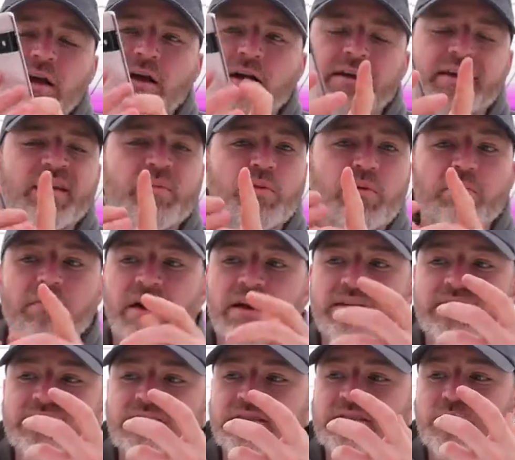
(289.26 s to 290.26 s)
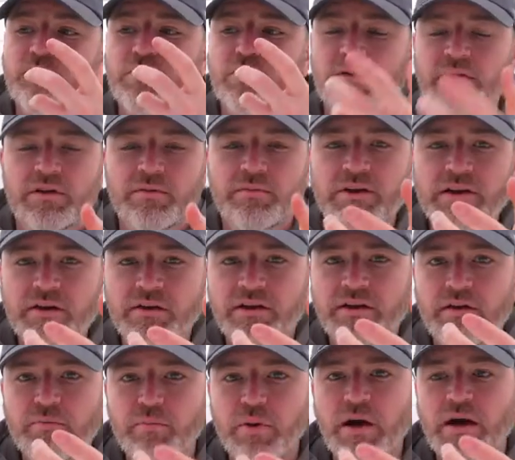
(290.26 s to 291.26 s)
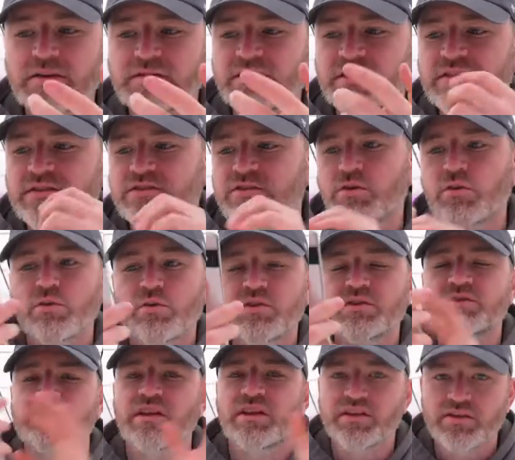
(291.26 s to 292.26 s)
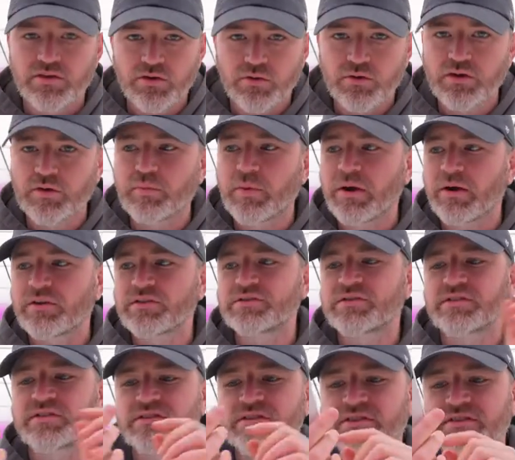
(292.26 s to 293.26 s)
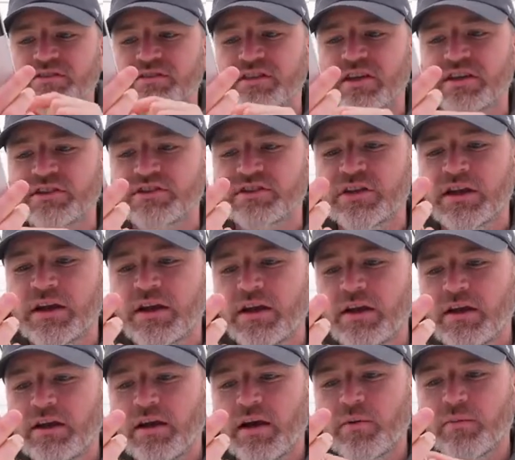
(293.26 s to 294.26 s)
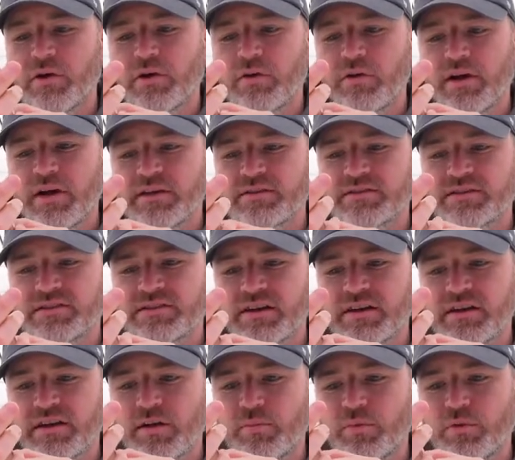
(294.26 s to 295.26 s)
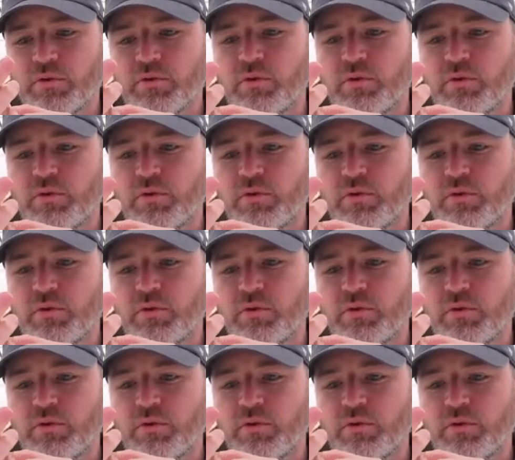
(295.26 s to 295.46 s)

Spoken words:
Keep in mind, this is a preliminary unboxing, so it's like no comparisons and such. I'm gonna go ahead and set it up real